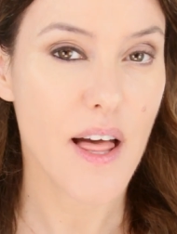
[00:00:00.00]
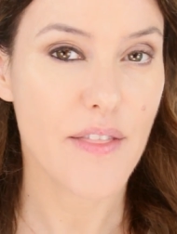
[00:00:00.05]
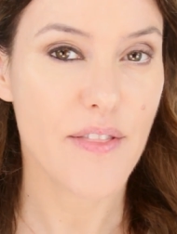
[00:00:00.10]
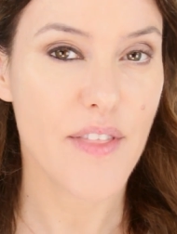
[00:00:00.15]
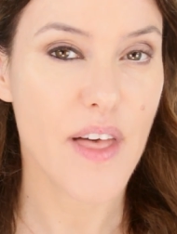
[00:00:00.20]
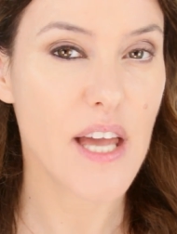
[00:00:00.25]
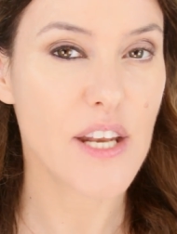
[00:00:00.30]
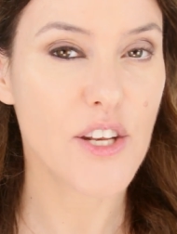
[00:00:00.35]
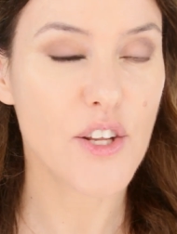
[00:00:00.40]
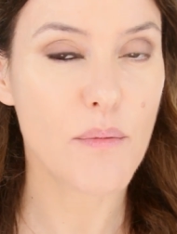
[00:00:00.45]

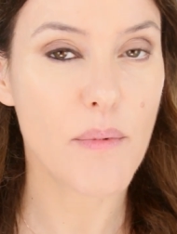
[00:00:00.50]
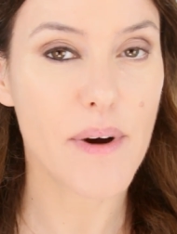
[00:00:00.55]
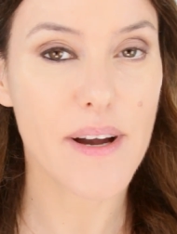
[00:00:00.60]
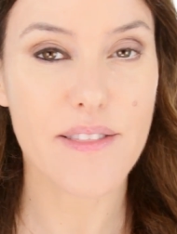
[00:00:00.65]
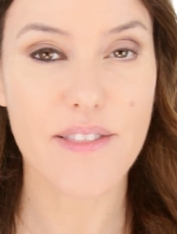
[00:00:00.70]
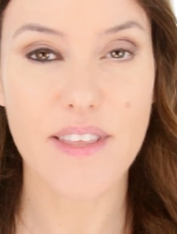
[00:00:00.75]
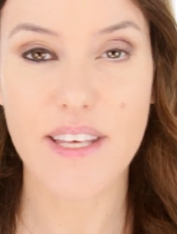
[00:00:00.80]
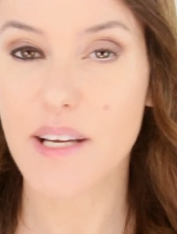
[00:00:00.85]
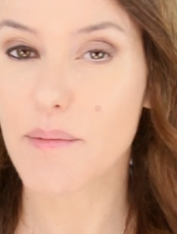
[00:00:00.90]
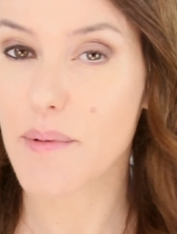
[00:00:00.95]
then you might
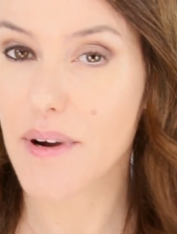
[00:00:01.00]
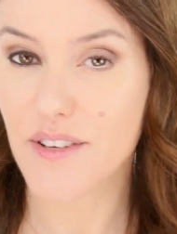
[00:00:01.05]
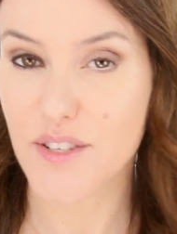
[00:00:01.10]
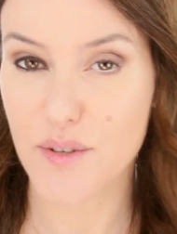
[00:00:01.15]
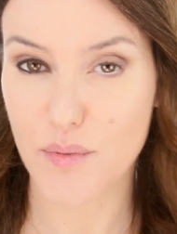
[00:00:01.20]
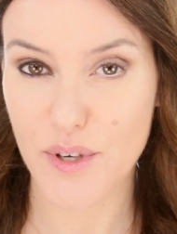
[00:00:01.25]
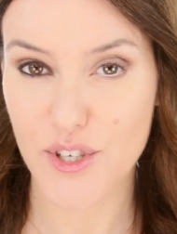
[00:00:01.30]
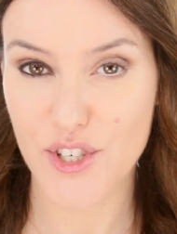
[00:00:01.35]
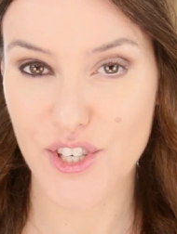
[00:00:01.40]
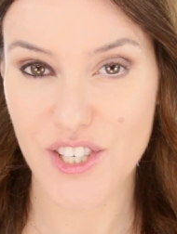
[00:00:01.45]
think about
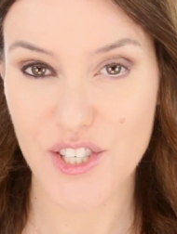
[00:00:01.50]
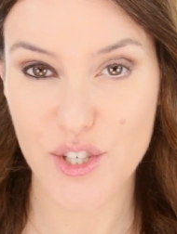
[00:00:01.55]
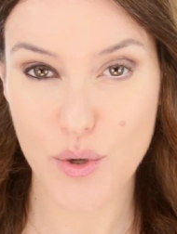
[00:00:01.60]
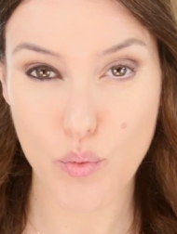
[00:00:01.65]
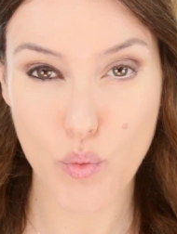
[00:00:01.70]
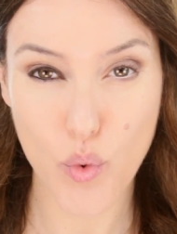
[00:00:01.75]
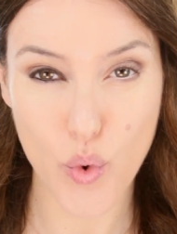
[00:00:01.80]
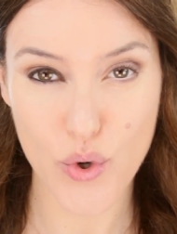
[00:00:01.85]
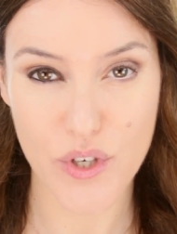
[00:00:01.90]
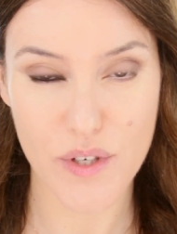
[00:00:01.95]
switching to
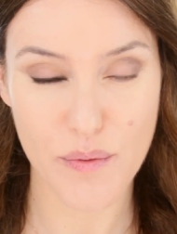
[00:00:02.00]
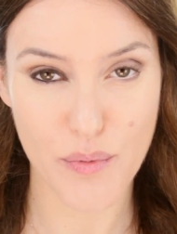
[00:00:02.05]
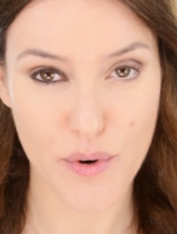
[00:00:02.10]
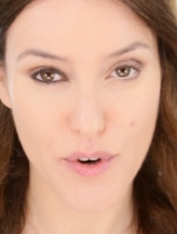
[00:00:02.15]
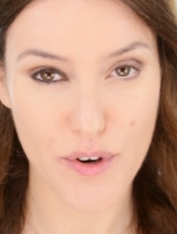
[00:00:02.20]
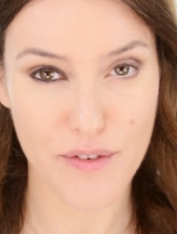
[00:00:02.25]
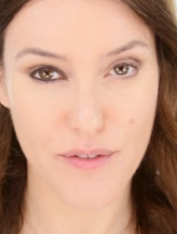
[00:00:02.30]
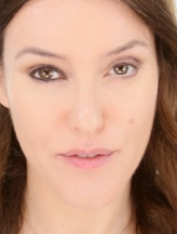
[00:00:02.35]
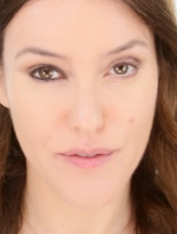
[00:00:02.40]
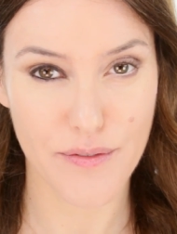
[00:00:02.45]

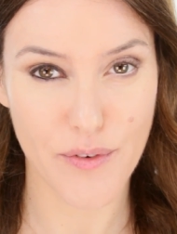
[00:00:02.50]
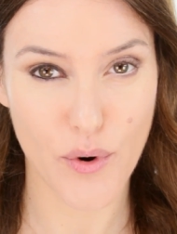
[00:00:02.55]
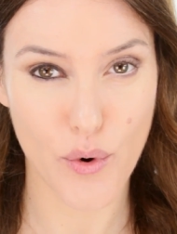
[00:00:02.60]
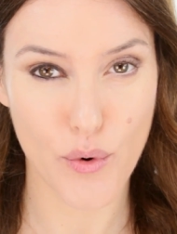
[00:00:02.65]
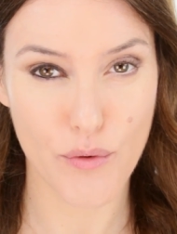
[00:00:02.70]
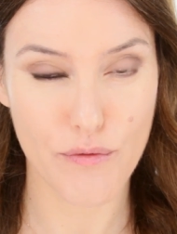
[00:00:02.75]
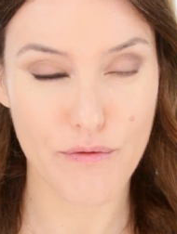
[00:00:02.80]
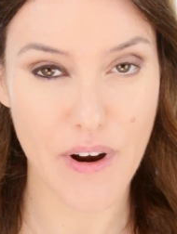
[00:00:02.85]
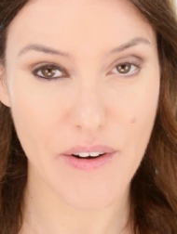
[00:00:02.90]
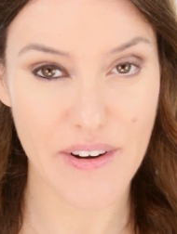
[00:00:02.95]
waterproof
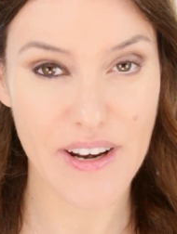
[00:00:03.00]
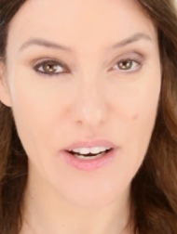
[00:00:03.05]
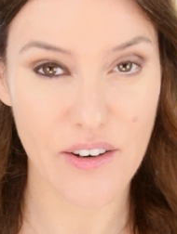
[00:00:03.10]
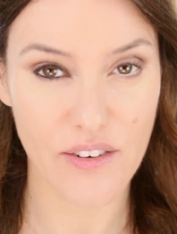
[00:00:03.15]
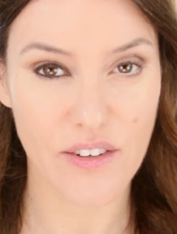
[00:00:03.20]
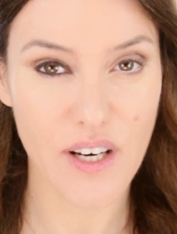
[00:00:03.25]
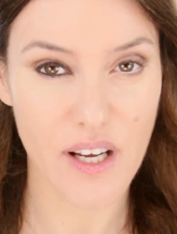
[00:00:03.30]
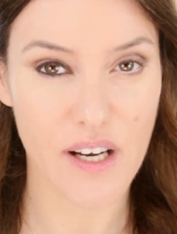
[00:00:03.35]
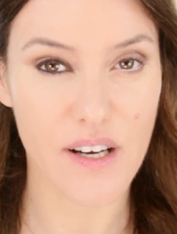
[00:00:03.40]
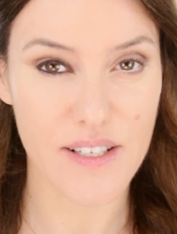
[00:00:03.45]
or very
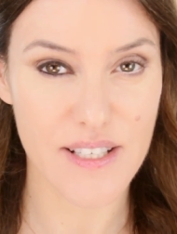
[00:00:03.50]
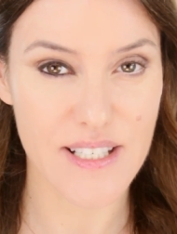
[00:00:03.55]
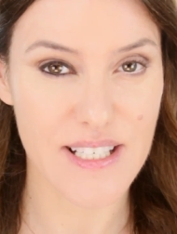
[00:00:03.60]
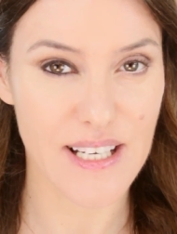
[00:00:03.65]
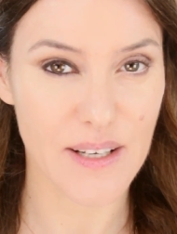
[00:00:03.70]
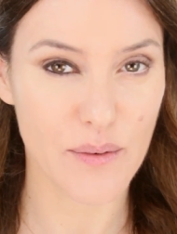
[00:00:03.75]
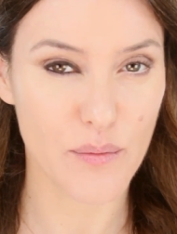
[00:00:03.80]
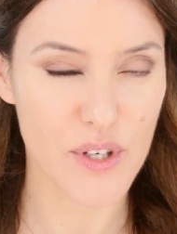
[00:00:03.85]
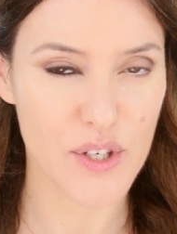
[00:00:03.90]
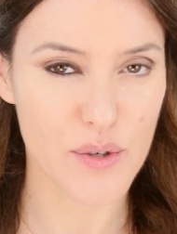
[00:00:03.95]
long
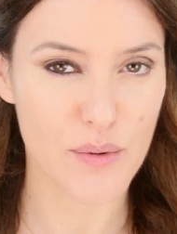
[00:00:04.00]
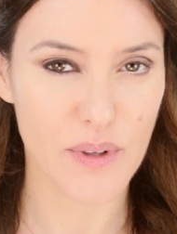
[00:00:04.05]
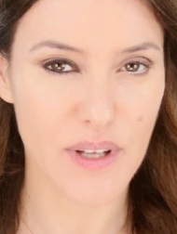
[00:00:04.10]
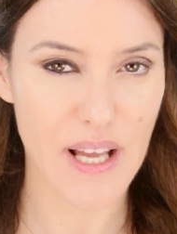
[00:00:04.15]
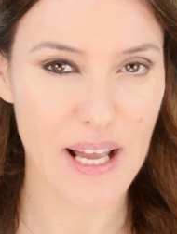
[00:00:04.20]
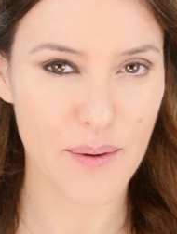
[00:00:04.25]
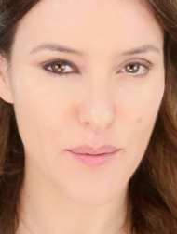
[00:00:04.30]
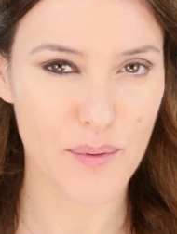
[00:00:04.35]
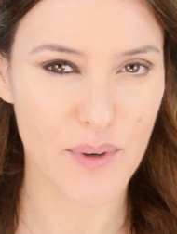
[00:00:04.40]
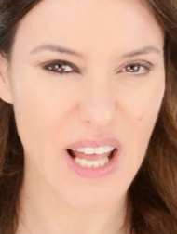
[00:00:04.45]
lasting, which will
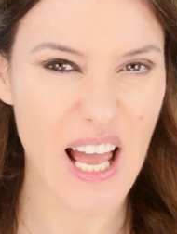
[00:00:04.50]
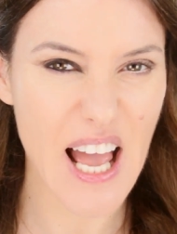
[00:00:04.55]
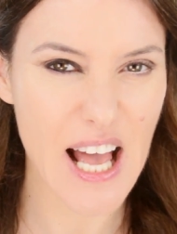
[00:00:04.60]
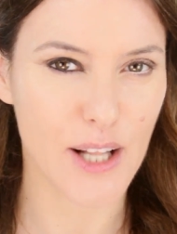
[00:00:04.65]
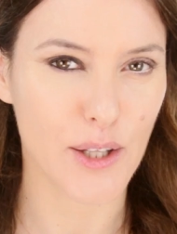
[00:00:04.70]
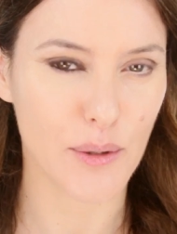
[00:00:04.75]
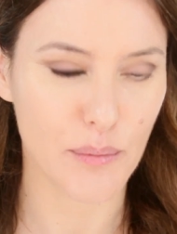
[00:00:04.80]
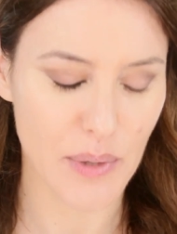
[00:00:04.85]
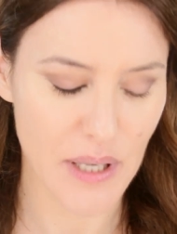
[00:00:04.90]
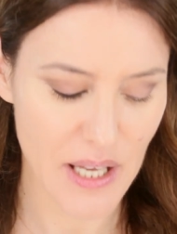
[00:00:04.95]
will
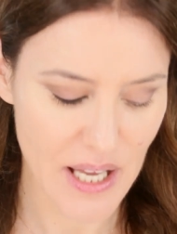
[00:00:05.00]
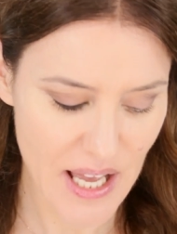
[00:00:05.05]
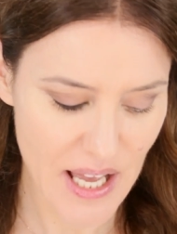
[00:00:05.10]
help.